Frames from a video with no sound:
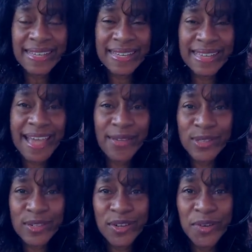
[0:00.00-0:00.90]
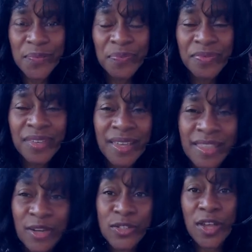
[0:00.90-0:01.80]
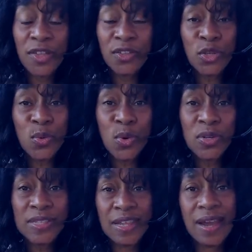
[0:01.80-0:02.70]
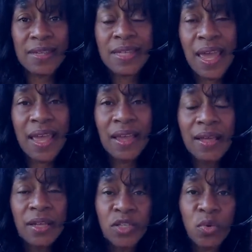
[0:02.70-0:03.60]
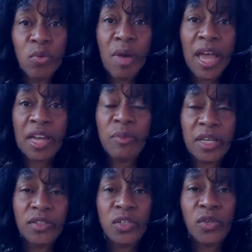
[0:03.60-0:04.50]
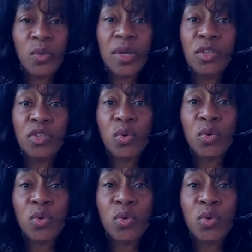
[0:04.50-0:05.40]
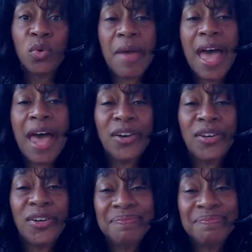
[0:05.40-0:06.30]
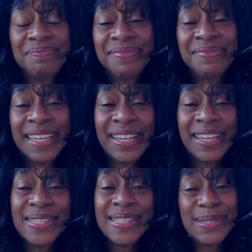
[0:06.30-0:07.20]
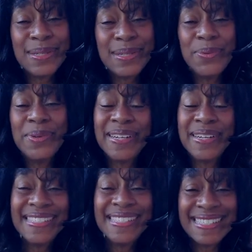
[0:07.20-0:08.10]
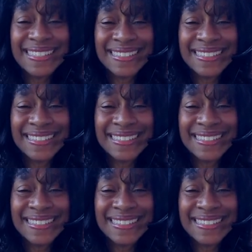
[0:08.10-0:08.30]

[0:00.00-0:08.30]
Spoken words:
counselor. There's 2 words that I say to remind me to interrupt the pattern. Here's the 2 words.